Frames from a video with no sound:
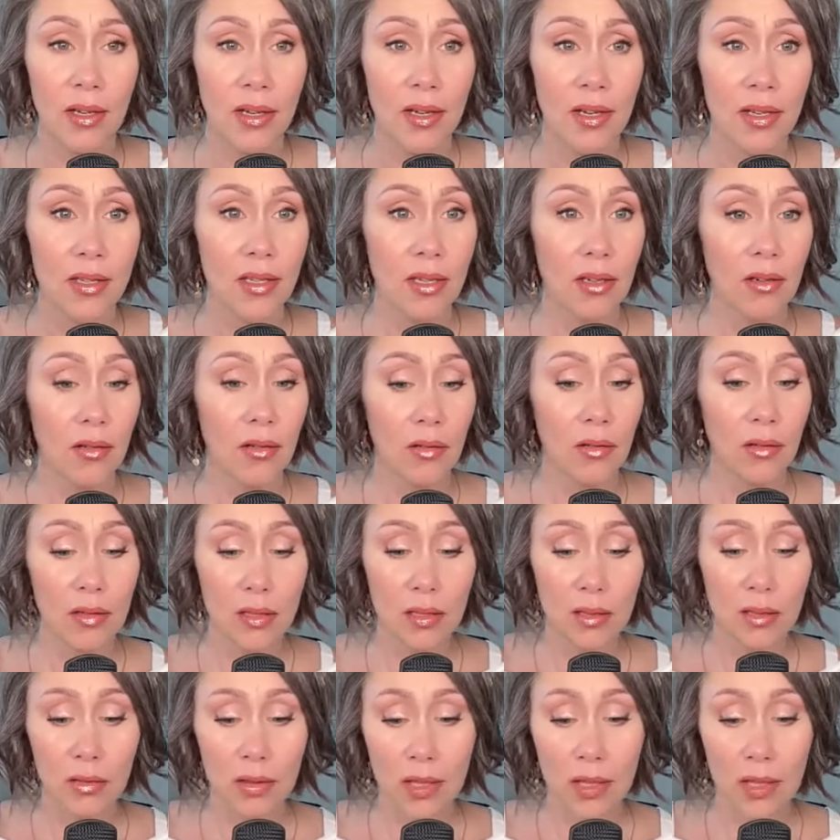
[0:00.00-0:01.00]
So,
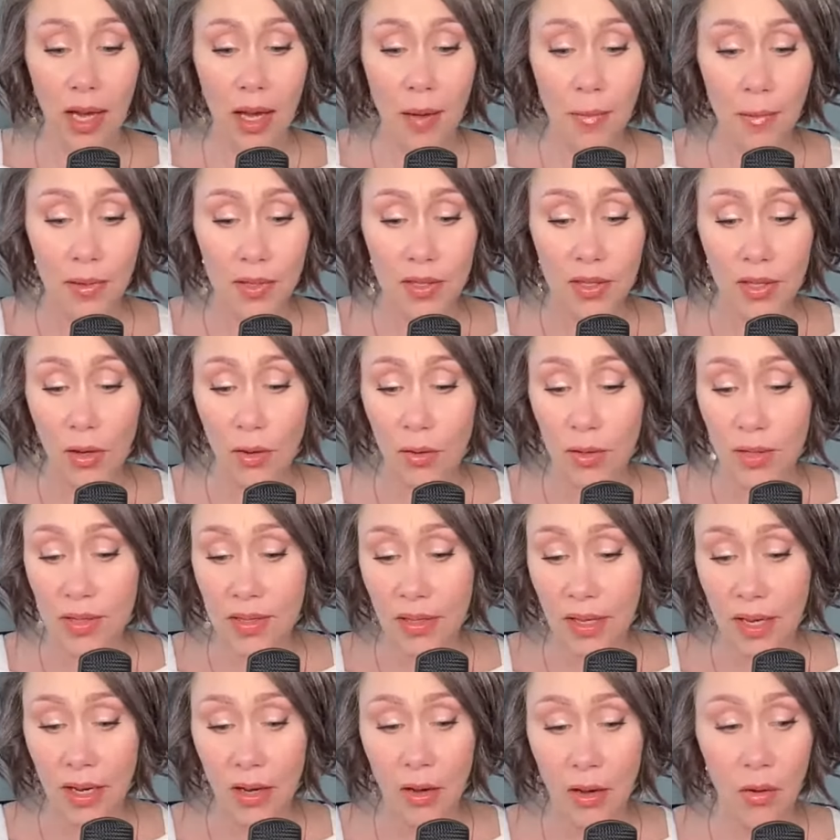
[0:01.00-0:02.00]
so the episode
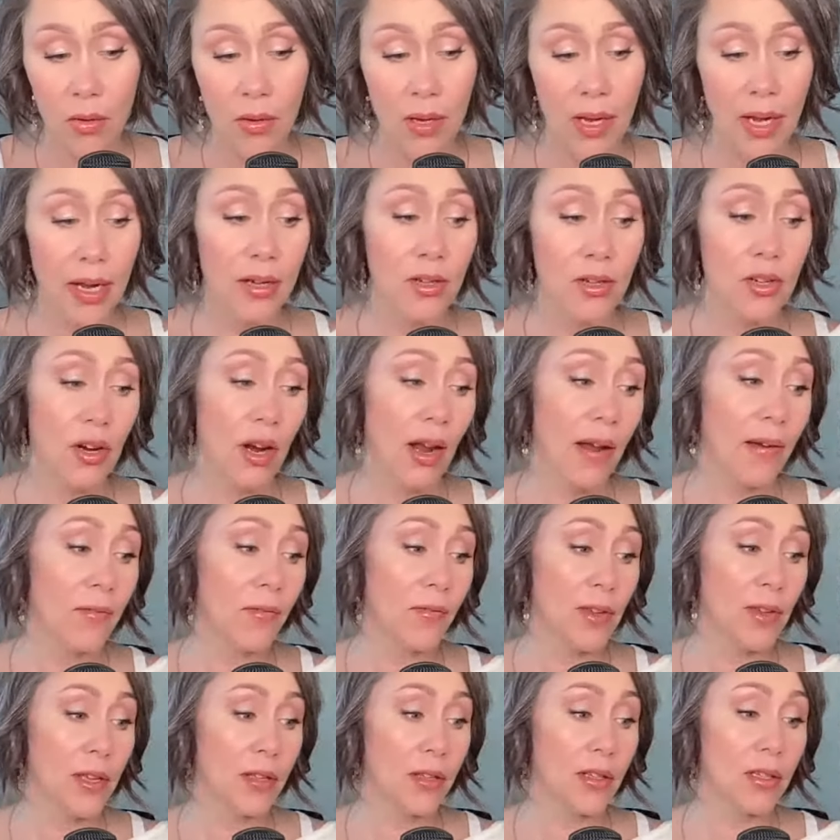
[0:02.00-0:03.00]
is like, okay, I tried
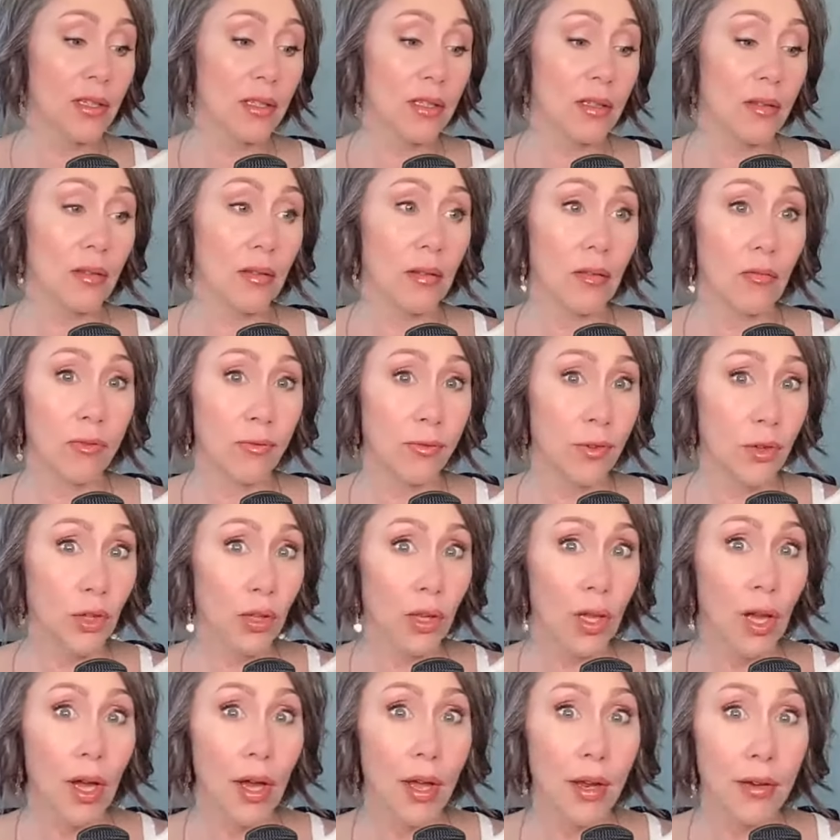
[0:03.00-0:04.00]
feelings
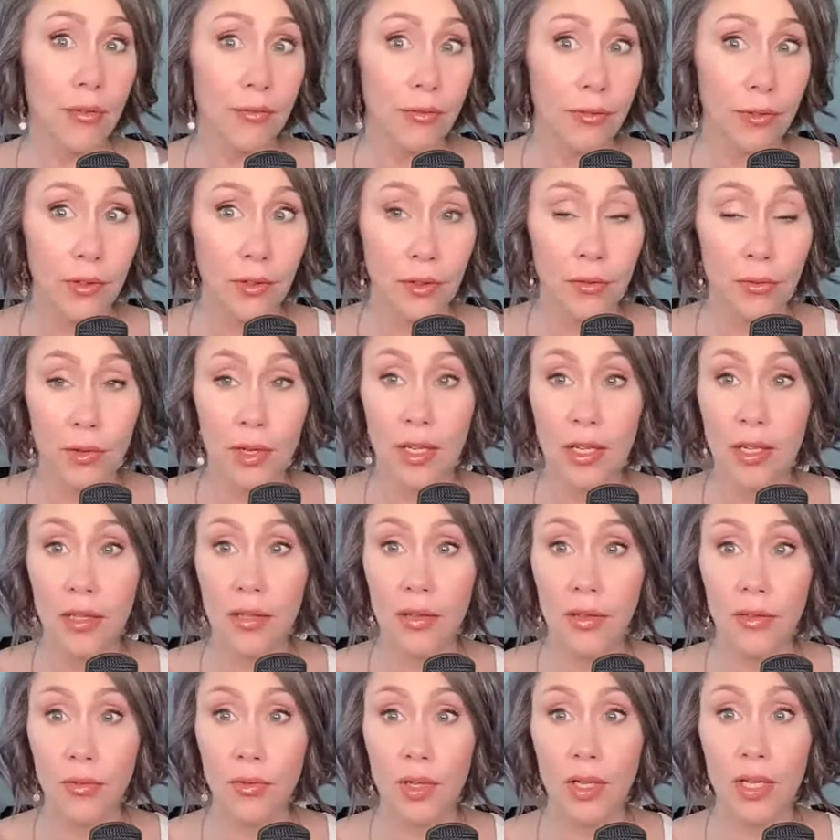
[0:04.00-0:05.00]
full on for three,
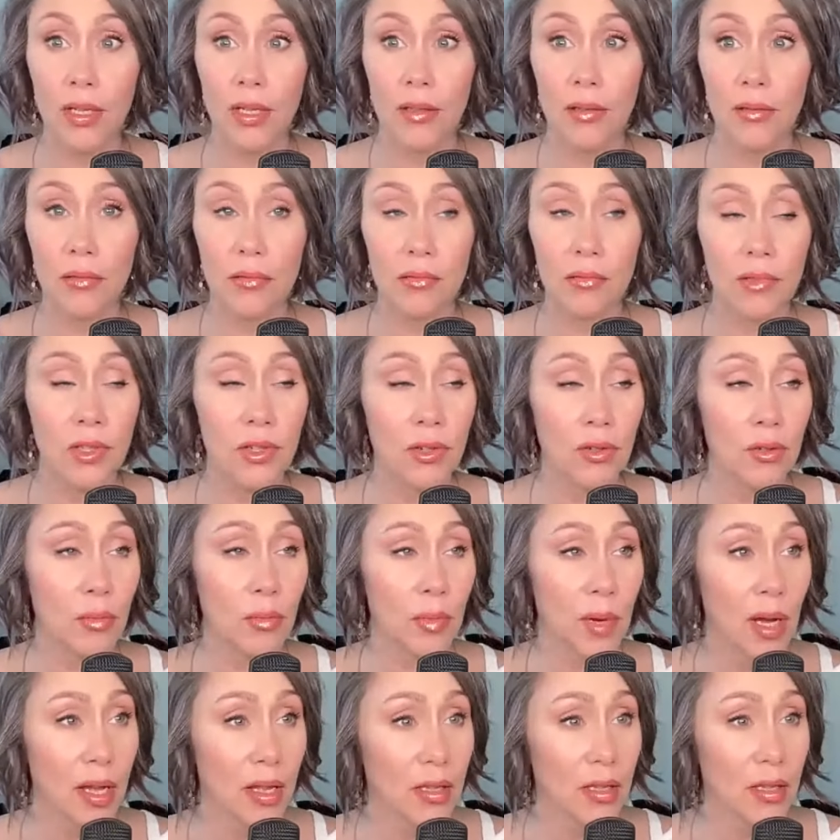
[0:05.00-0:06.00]
three, two
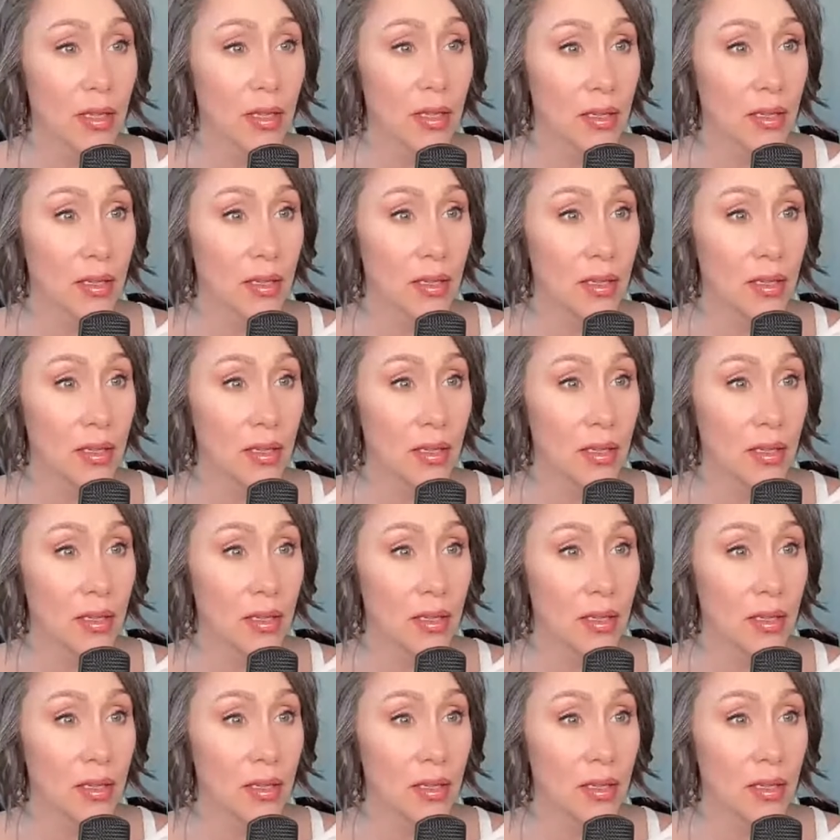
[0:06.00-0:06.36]
months.